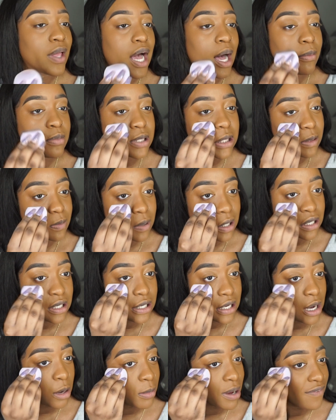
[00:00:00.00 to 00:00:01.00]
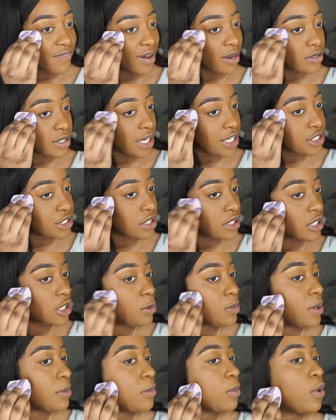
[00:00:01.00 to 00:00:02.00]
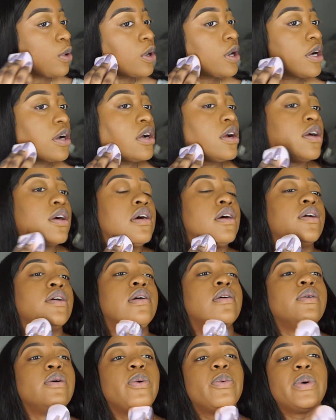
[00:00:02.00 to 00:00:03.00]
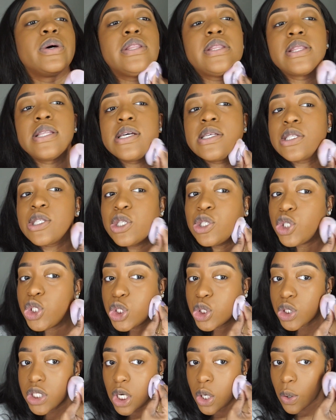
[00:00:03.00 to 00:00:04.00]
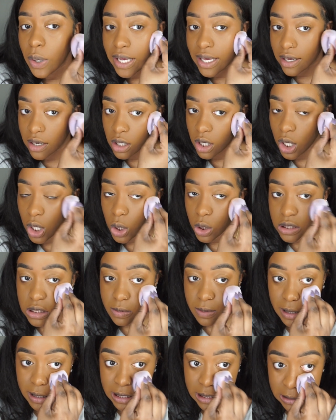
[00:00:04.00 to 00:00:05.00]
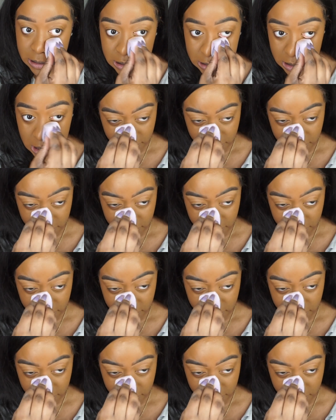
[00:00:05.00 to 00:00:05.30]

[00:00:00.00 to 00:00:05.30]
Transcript: I'm just blending out my foundation a little bit more with this Juno & Co sponge.